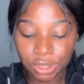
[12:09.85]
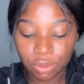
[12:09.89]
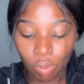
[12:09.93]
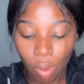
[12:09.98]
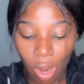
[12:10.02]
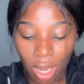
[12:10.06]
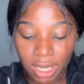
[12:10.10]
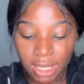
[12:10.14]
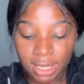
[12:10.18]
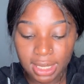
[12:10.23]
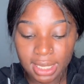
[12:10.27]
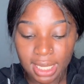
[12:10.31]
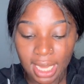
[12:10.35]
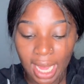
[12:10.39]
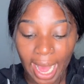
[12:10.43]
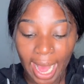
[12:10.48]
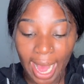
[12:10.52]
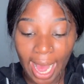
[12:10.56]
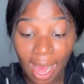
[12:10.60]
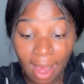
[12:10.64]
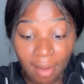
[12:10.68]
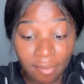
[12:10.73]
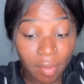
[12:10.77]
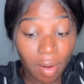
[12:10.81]
wanted to
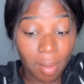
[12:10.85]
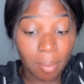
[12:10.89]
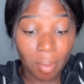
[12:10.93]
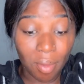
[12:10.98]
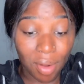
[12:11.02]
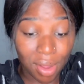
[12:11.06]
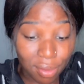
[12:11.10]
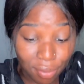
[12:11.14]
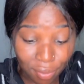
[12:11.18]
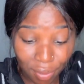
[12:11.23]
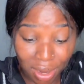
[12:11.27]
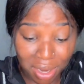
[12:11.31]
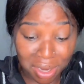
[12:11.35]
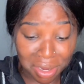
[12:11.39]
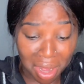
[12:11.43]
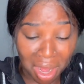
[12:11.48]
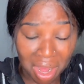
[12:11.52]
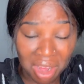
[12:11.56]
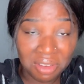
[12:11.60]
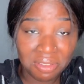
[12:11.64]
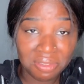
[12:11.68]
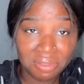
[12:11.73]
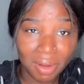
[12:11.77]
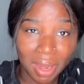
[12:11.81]
have a boyfriend,
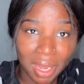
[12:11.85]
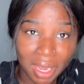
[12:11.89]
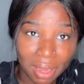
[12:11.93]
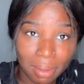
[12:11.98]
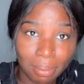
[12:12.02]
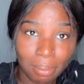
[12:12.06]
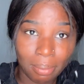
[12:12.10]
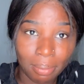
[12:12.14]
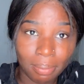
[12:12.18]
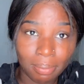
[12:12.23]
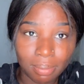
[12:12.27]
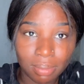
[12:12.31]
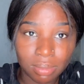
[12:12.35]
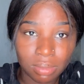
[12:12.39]
not a fucking